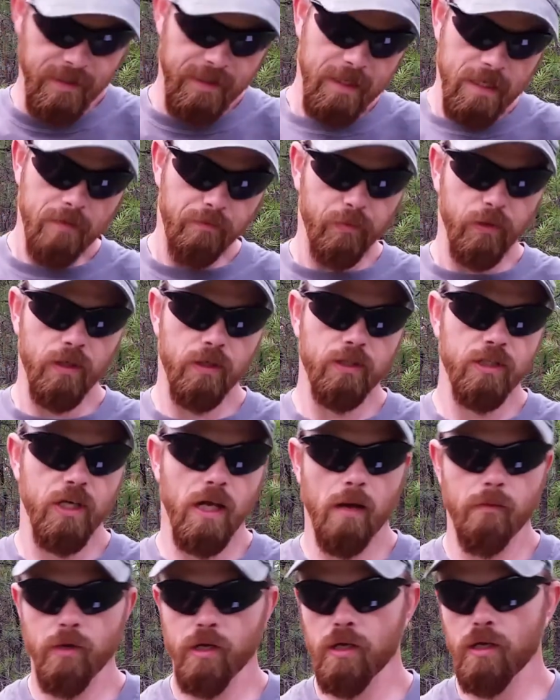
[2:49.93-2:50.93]
deeply
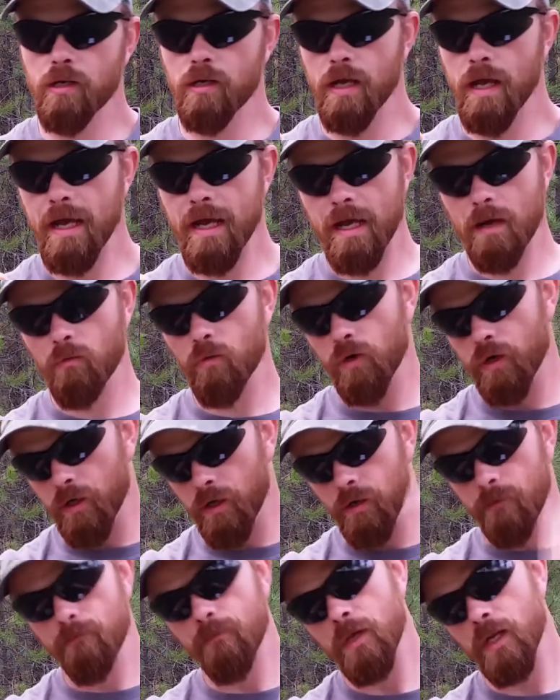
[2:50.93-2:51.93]
jamming it and hammering
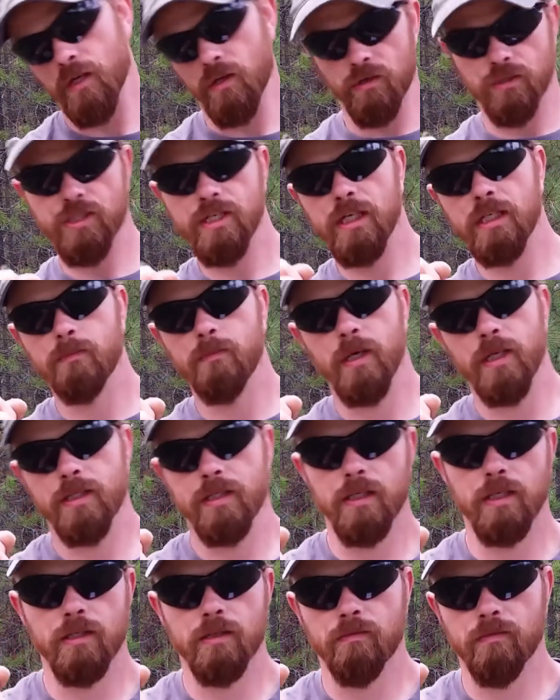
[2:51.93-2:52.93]
it into a
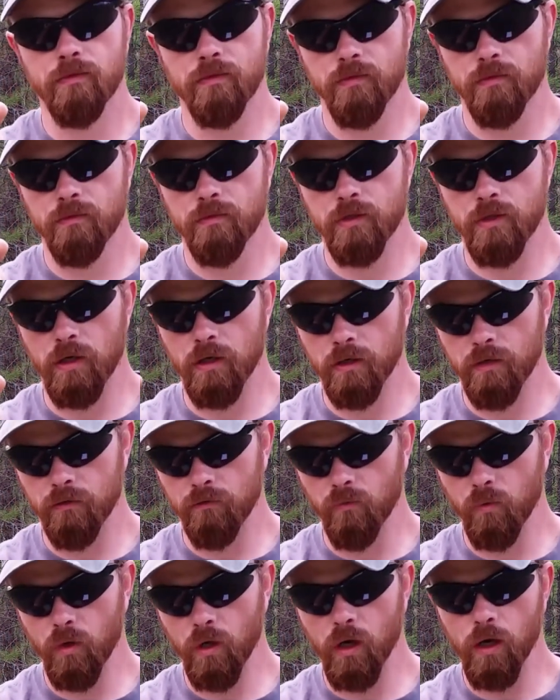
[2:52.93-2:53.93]
6x6 chunk
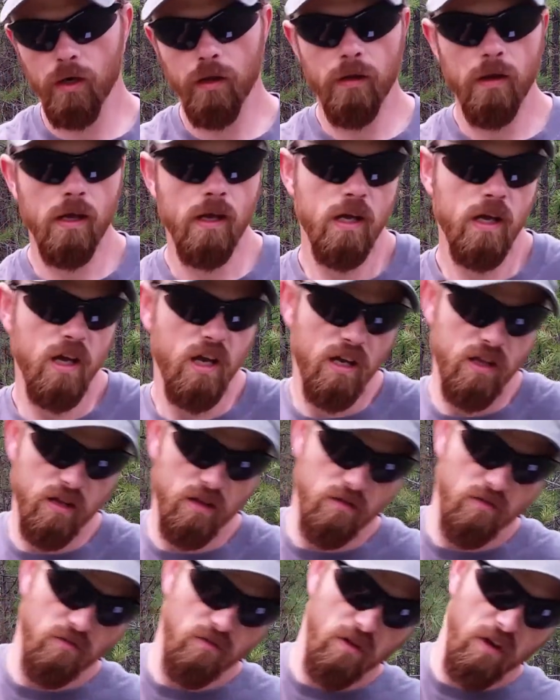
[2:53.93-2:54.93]
of wood, and
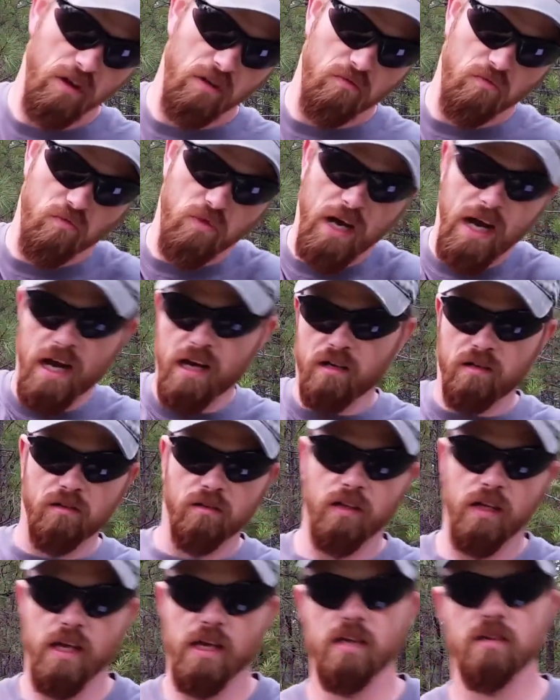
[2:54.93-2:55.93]
then at
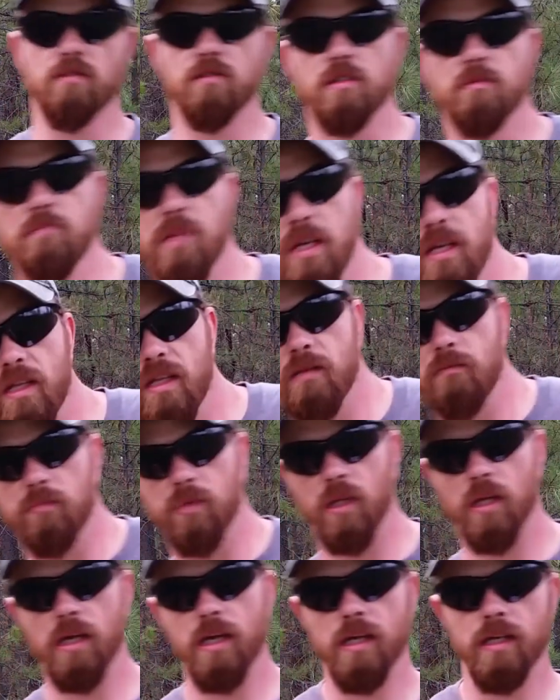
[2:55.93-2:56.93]
radical angles bending the
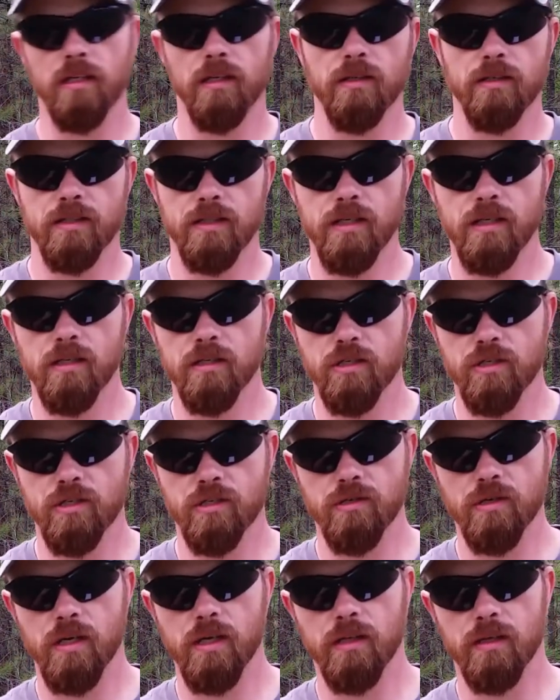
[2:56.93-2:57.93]
blade to see the
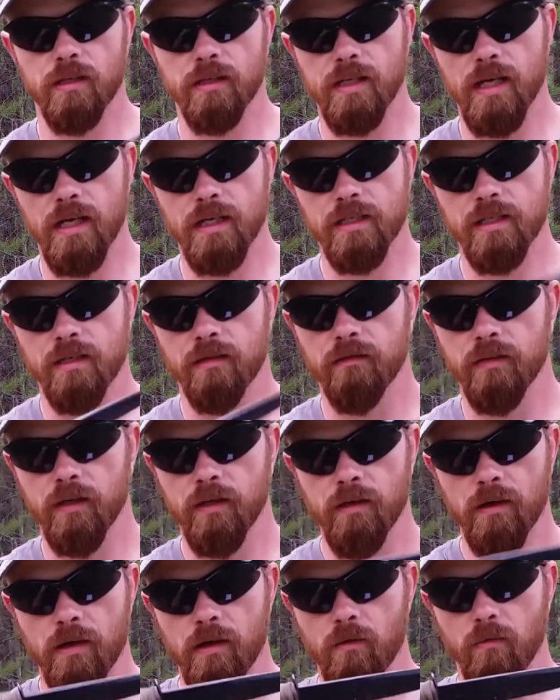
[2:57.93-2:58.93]
strength and test of it
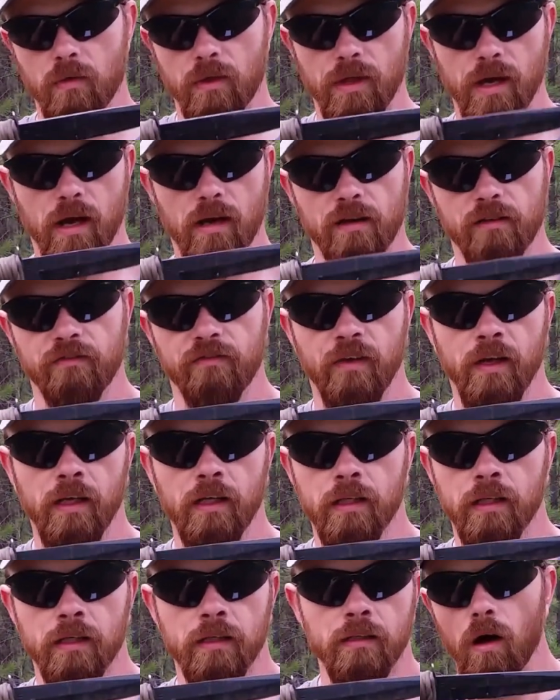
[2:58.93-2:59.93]
without it
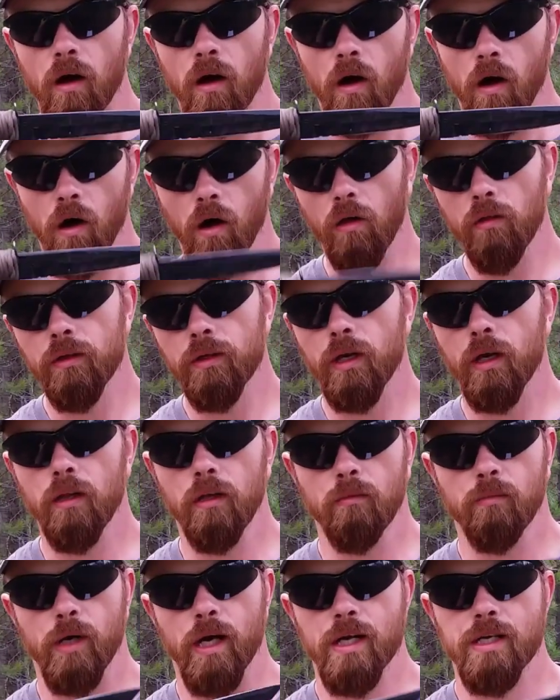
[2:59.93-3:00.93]
failing. All the
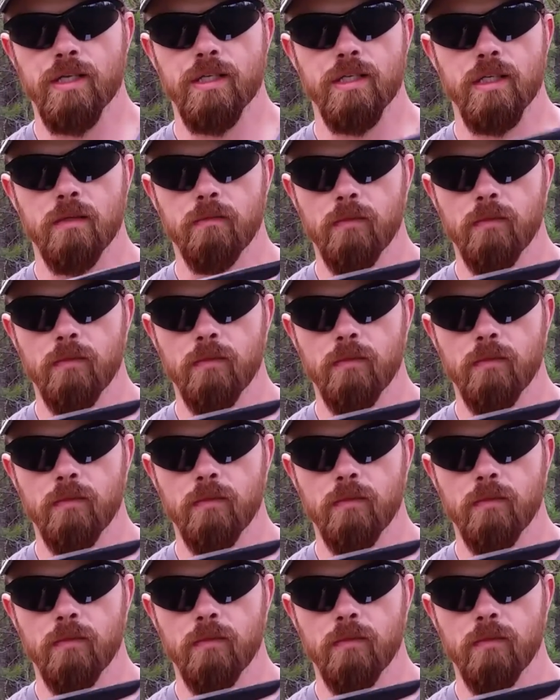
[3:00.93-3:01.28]
other branches